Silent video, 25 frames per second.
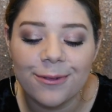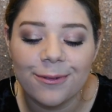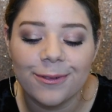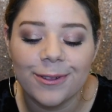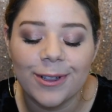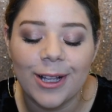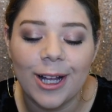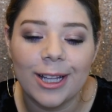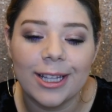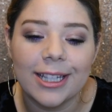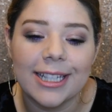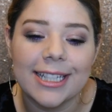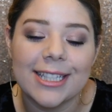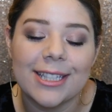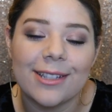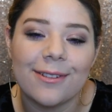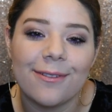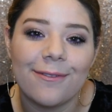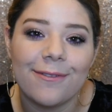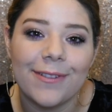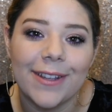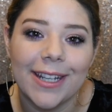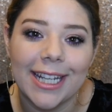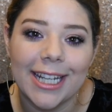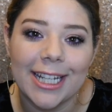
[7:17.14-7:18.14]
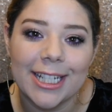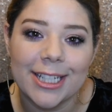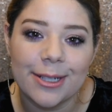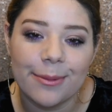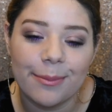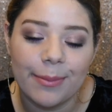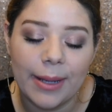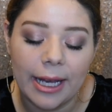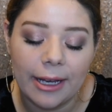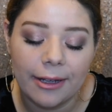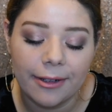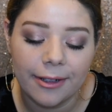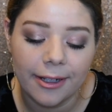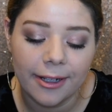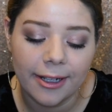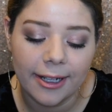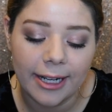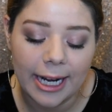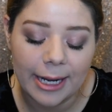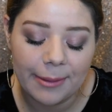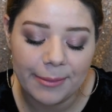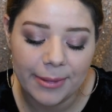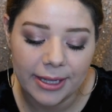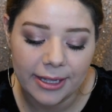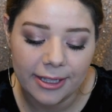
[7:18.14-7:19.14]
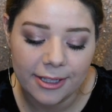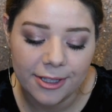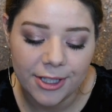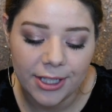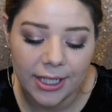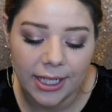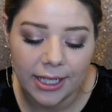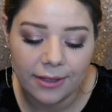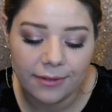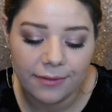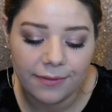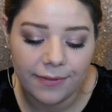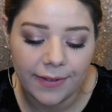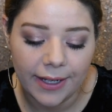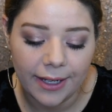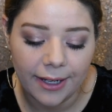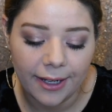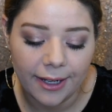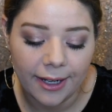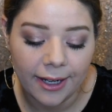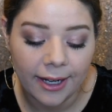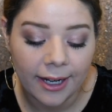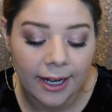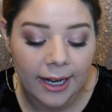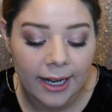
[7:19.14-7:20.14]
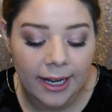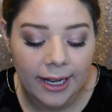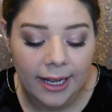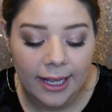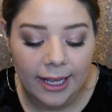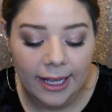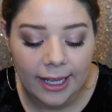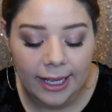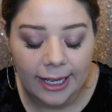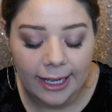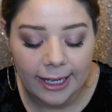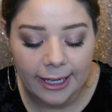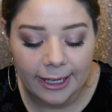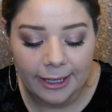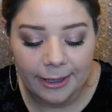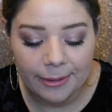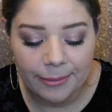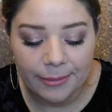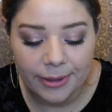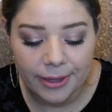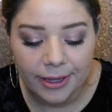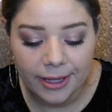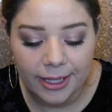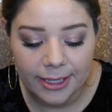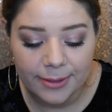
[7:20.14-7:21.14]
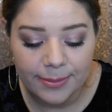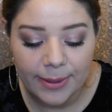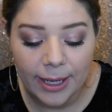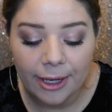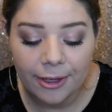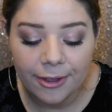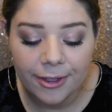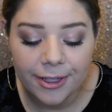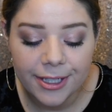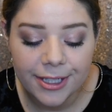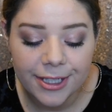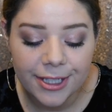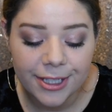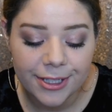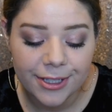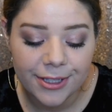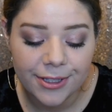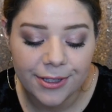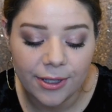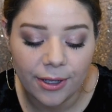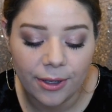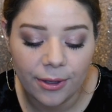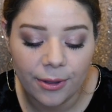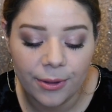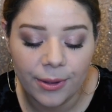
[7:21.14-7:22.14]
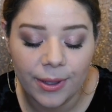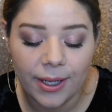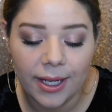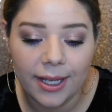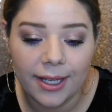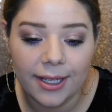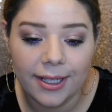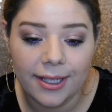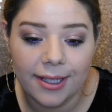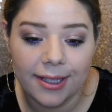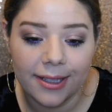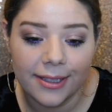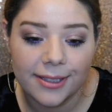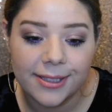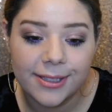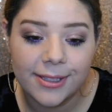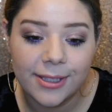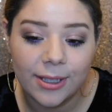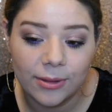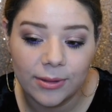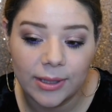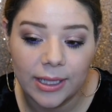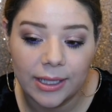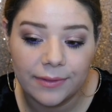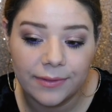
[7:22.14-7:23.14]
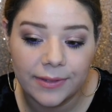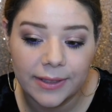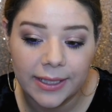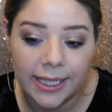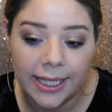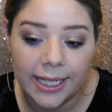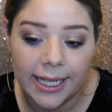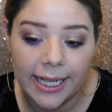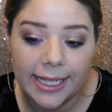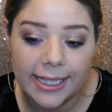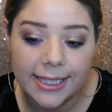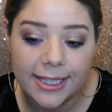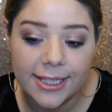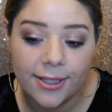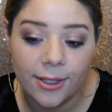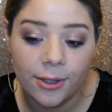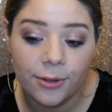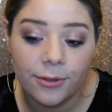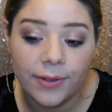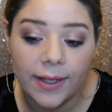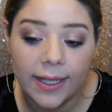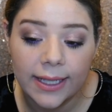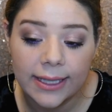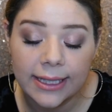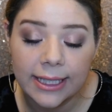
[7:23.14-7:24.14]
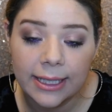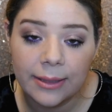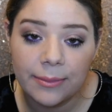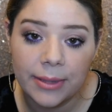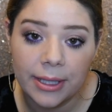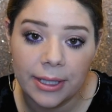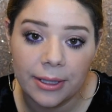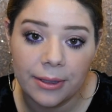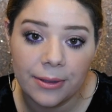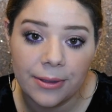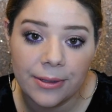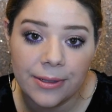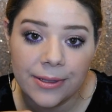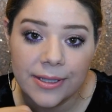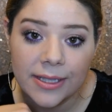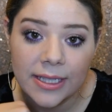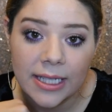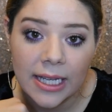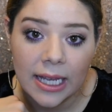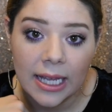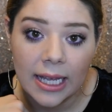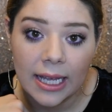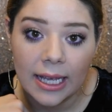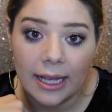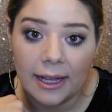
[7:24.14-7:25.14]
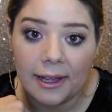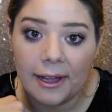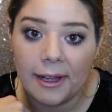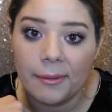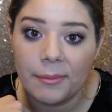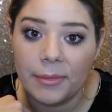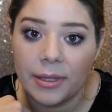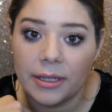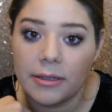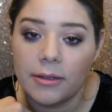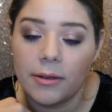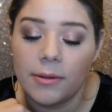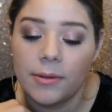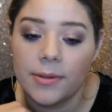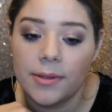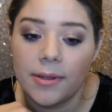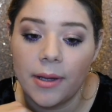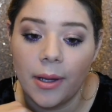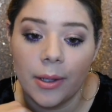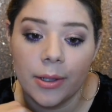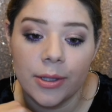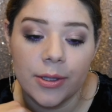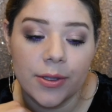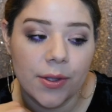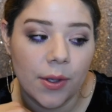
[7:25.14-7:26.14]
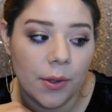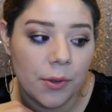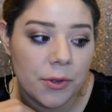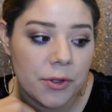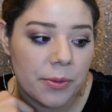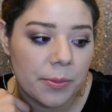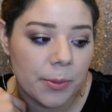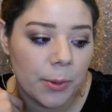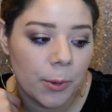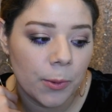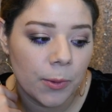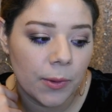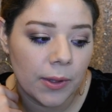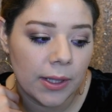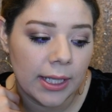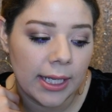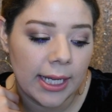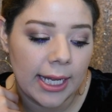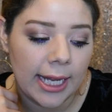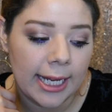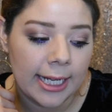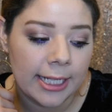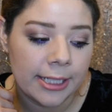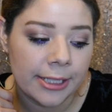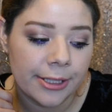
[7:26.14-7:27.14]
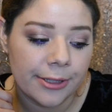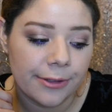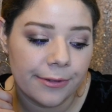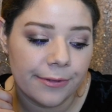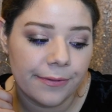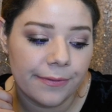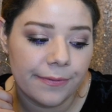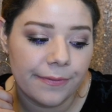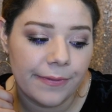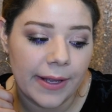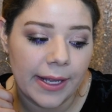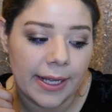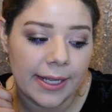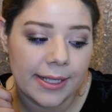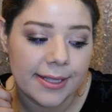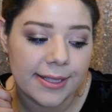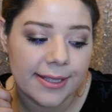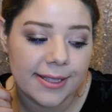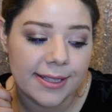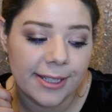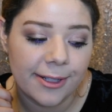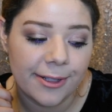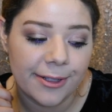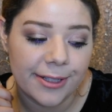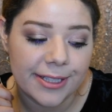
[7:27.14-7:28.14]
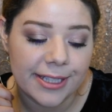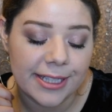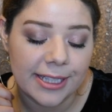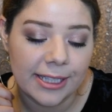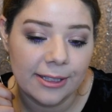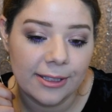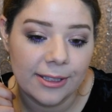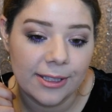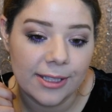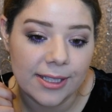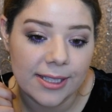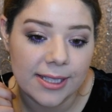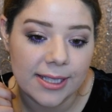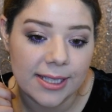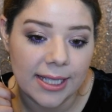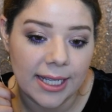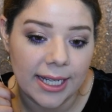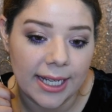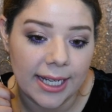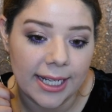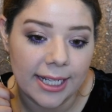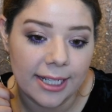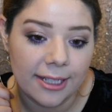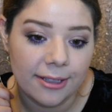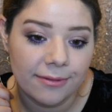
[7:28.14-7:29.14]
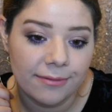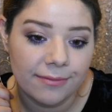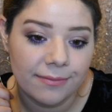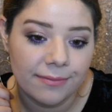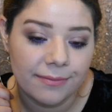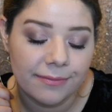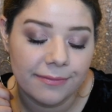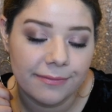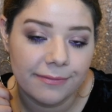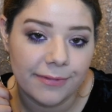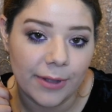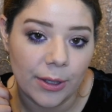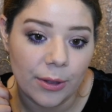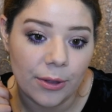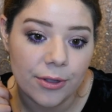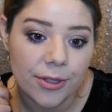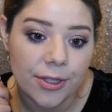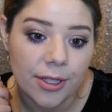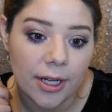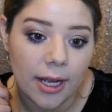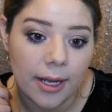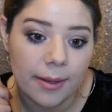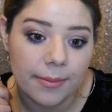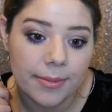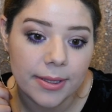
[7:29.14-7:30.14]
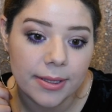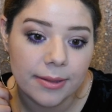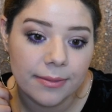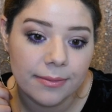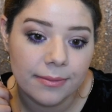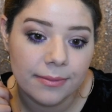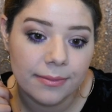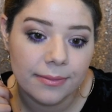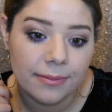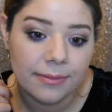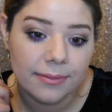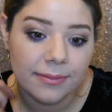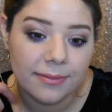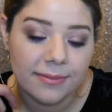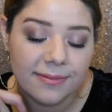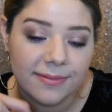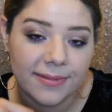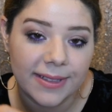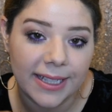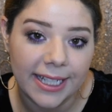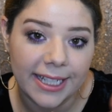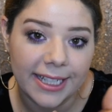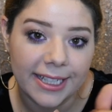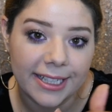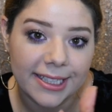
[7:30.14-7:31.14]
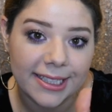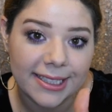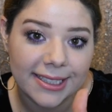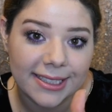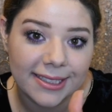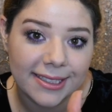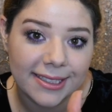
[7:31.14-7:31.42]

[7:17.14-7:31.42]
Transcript: Flawless Finish powder. I'm in the shade Fair. This powder is just so lovely. It's so finely milled. It goes on so smoothly, and your face seriously looks like photoshopped. Like,